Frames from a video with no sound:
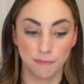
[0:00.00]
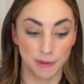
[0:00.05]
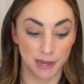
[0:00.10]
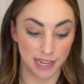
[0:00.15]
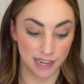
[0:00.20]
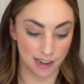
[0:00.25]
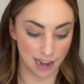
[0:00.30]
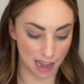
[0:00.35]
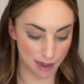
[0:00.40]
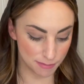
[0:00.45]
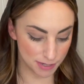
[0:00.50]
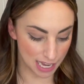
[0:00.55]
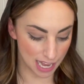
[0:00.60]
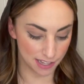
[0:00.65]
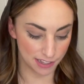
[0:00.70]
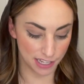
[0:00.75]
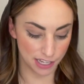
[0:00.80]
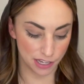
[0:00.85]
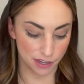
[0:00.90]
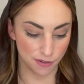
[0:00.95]
But I'm
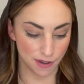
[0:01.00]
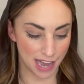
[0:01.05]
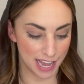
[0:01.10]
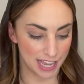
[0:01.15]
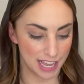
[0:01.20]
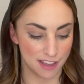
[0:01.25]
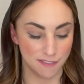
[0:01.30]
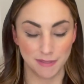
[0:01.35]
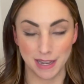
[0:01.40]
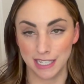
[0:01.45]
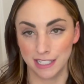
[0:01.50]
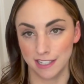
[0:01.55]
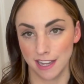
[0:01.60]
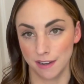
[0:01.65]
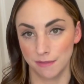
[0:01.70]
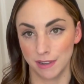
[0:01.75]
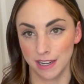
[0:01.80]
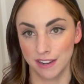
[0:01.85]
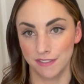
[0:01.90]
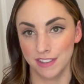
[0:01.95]
telling you, I gave my
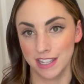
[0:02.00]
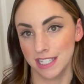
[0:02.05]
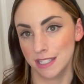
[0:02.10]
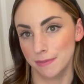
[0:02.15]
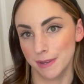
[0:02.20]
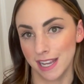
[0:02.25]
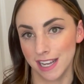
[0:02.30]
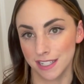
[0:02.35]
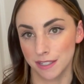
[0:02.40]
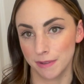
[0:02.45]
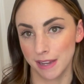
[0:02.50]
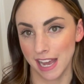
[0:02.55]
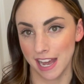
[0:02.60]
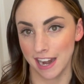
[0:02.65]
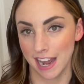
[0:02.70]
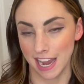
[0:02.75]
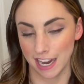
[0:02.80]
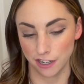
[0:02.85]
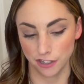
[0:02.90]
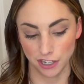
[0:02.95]
son one of these because we had
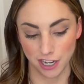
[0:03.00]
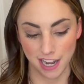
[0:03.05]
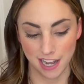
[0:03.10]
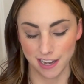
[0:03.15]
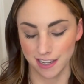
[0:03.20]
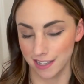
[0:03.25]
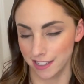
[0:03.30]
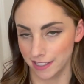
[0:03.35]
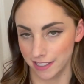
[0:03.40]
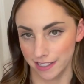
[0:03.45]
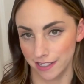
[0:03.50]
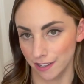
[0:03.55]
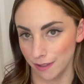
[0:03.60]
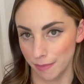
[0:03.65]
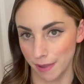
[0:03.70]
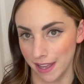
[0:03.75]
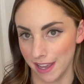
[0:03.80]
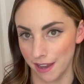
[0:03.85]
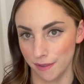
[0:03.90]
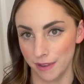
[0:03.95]
extra and he's still
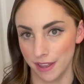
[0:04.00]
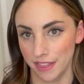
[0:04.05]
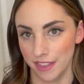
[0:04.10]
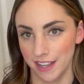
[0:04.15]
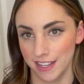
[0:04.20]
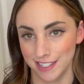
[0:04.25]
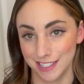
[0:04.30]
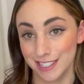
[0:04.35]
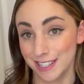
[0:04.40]
playing with it.